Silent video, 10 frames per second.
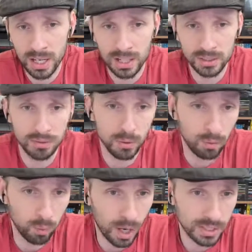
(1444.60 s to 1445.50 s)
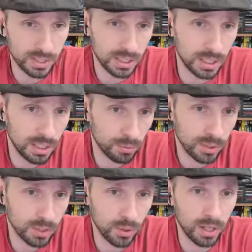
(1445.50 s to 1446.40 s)
is if you've watched the
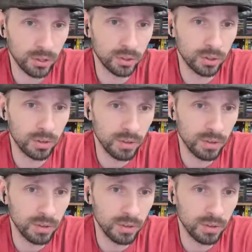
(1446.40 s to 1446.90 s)
E3 trailer of the